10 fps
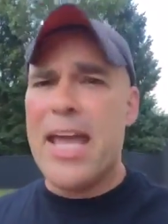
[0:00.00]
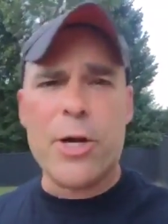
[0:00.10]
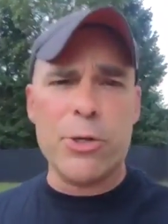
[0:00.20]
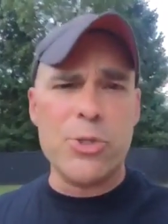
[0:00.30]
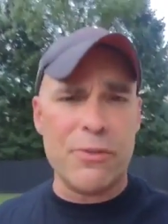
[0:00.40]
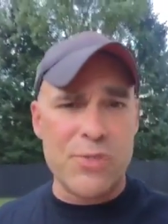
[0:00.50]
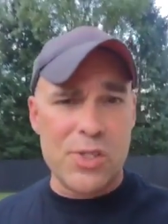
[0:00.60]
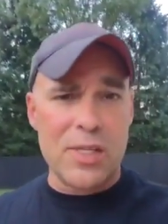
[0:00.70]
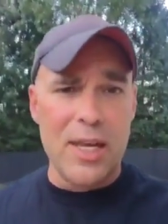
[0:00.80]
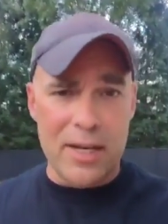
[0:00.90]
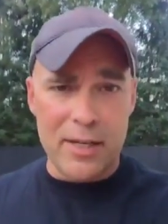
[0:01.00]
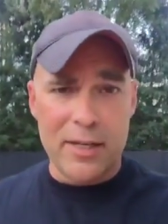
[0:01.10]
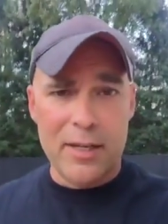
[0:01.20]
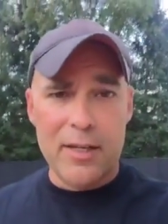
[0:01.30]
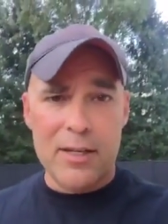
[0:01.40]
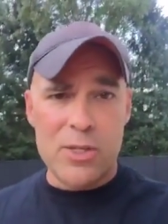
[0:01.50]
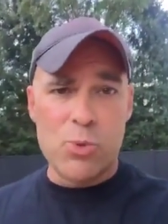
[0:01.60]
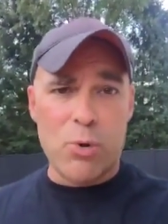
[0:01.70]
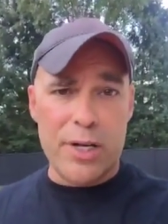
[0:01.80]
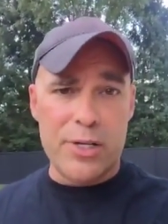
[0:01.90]
Acres of Skin
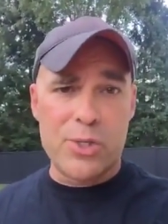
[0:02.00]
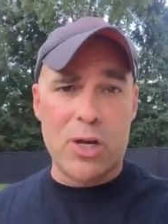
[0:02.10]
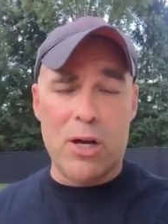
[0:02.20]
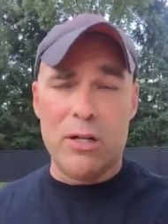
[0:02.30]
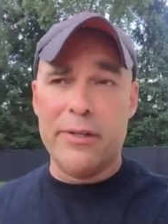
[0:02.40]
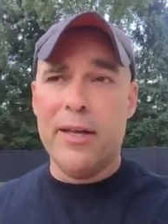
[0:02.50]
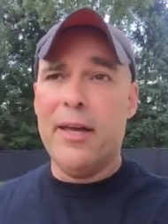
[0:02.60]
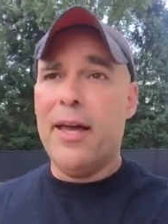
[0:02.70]
is what it is called.